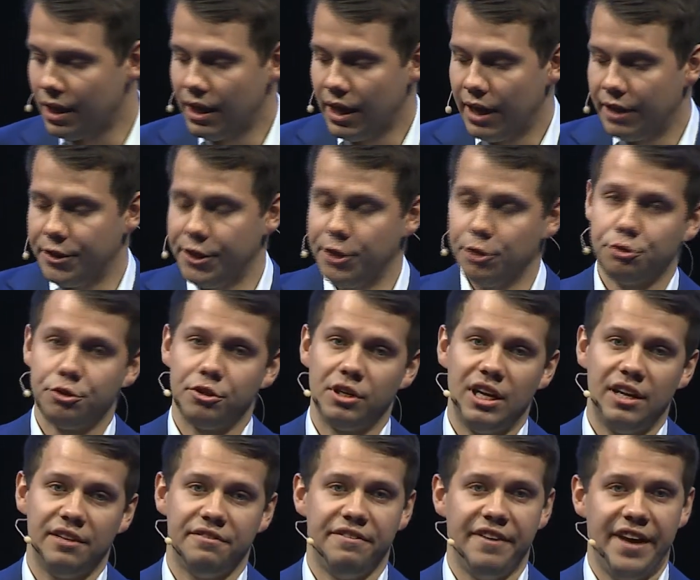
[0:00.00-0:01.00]
Neutral
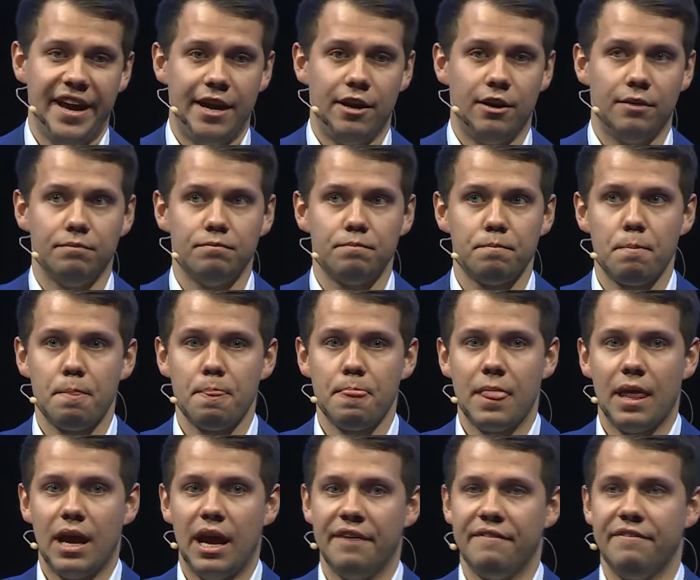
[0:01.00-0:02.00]
and fair.
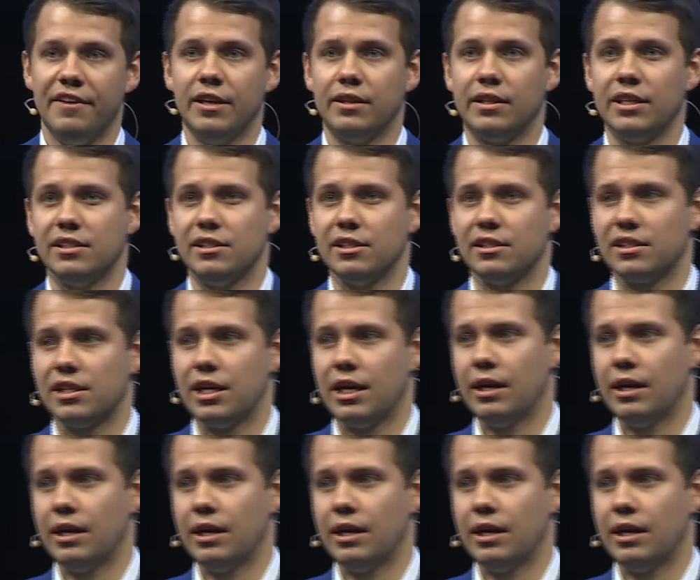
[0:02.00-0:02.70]
I think this is